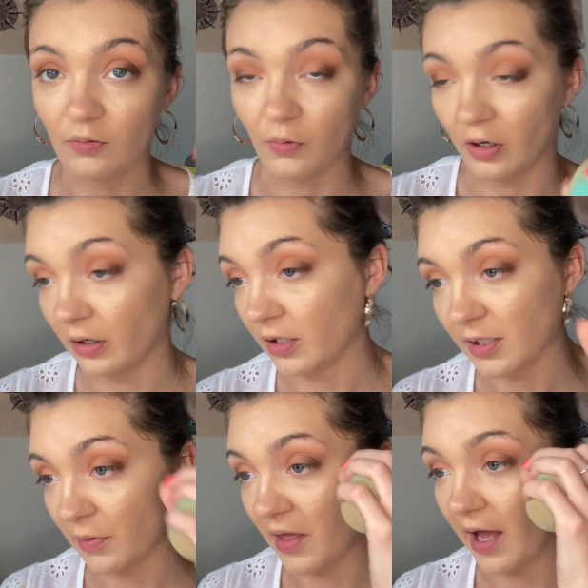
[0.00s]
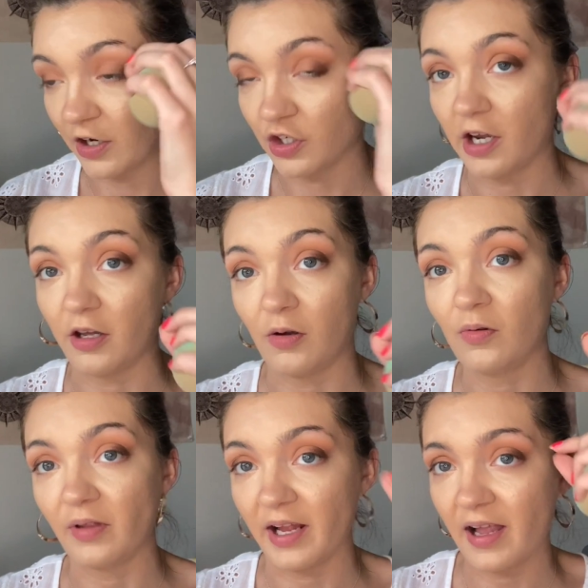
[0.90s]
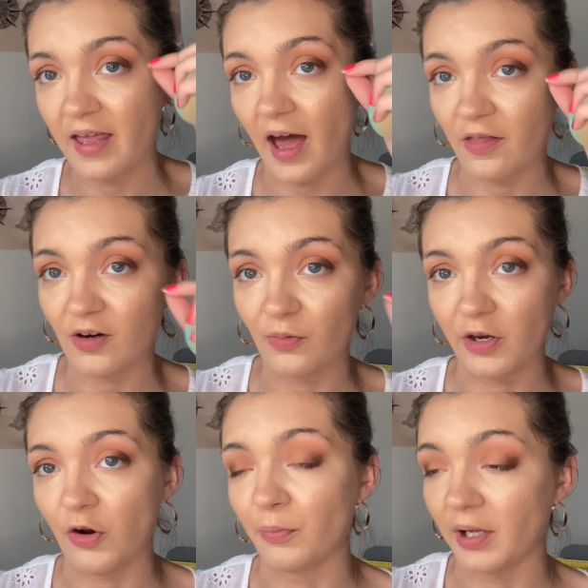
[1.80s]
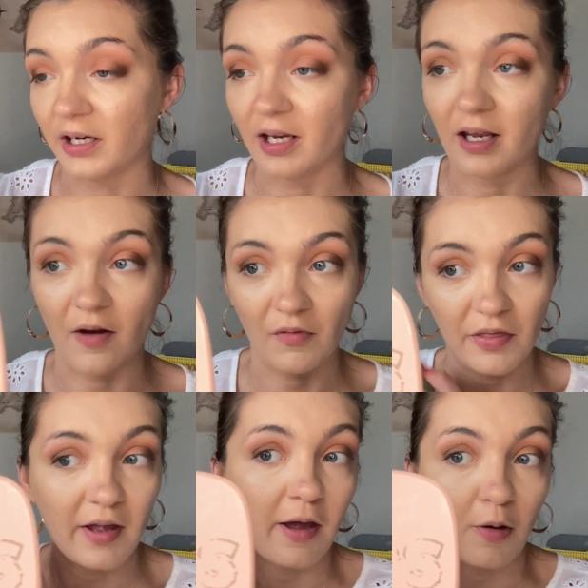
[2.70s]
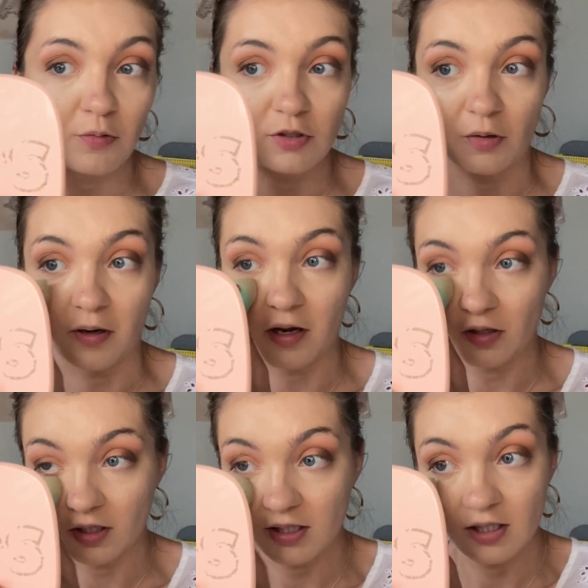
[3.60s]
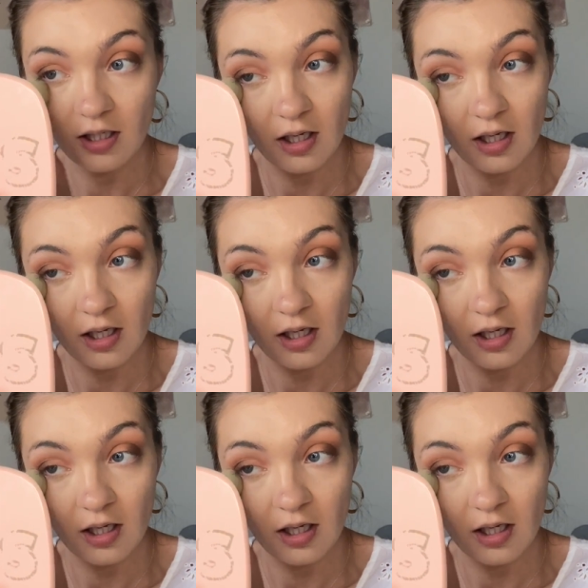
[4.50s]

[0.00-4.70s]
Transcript: where some of the eyeshadow like gathered when you were blending everything out, so it looks